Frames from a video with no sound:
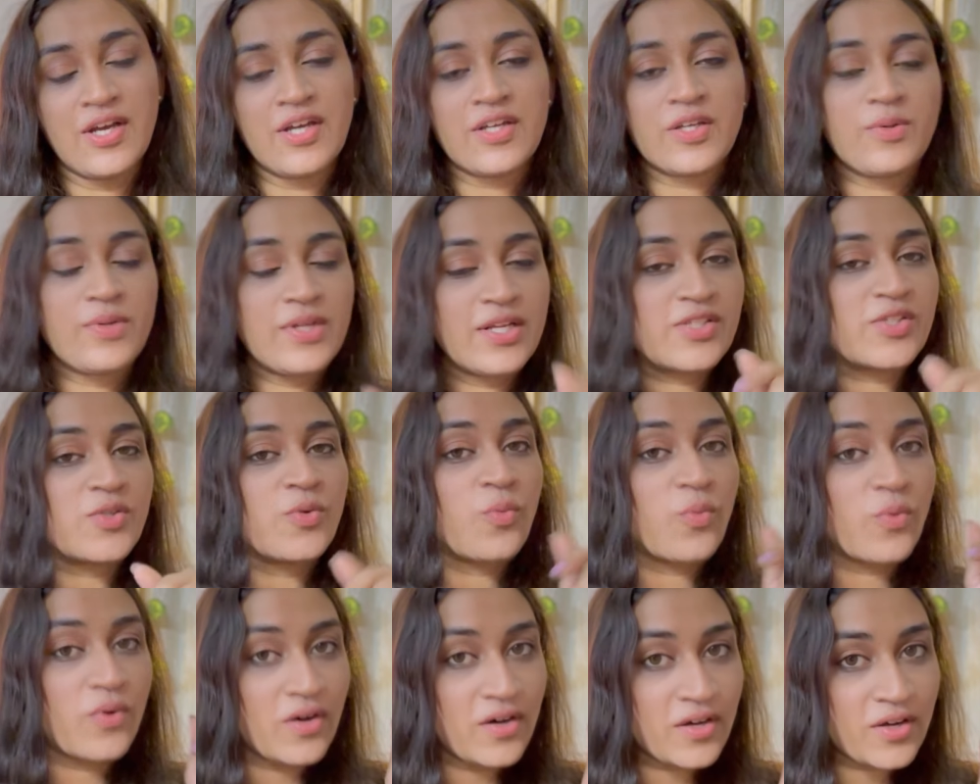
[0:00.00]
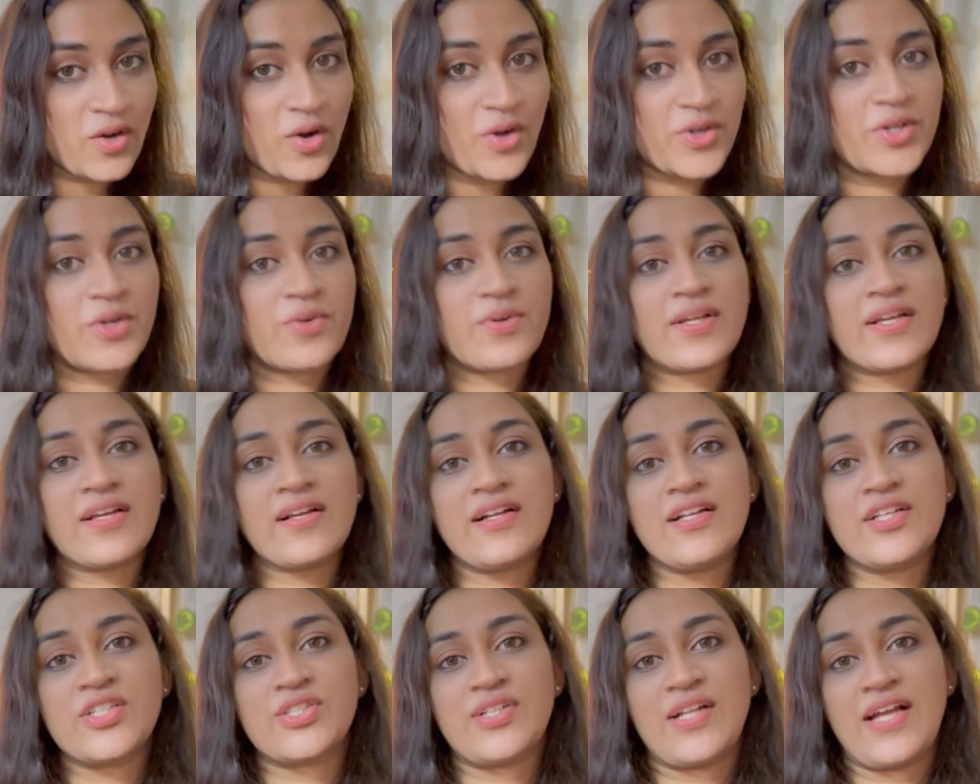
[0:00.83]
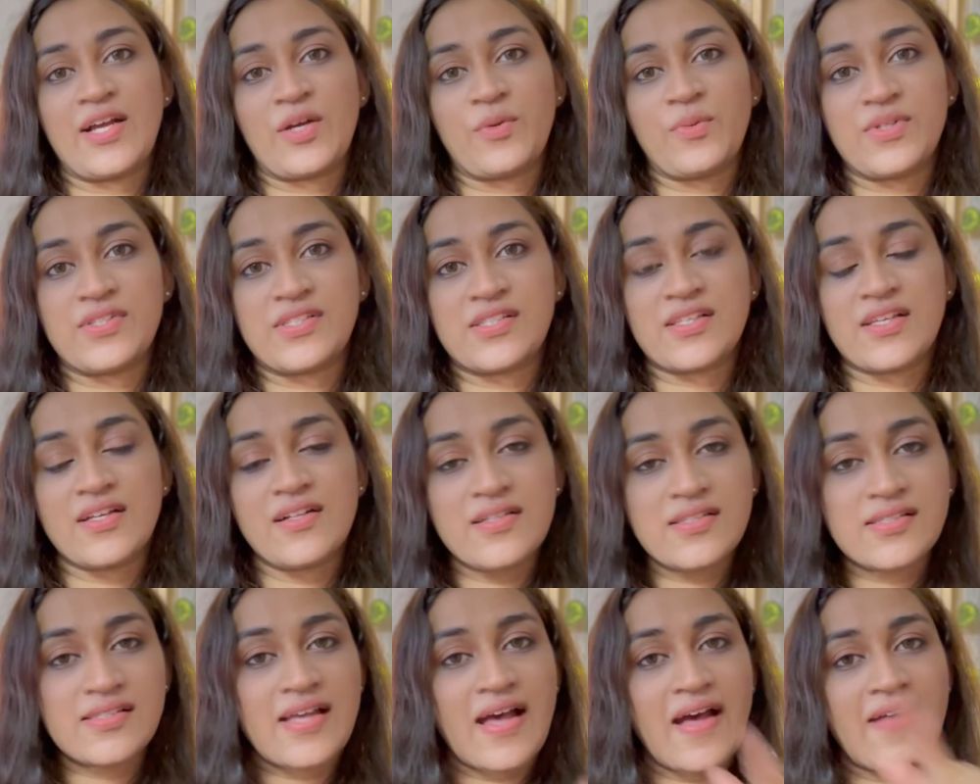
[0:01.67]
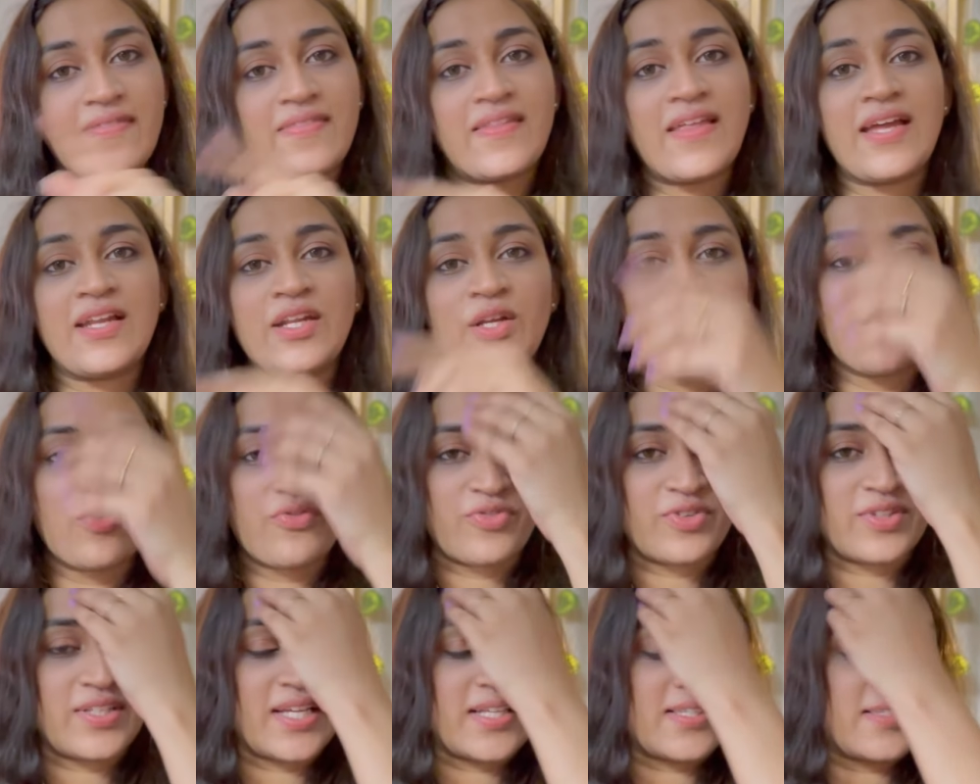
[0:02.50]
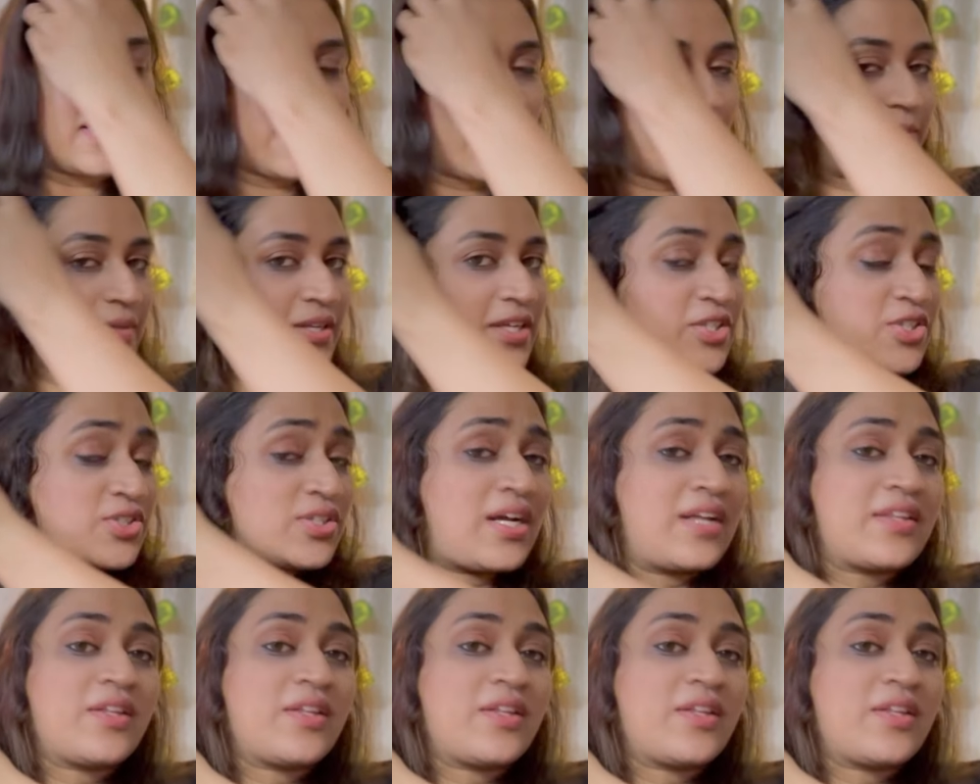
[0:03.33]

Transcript: You need to work on your English language skills and then go for the examination.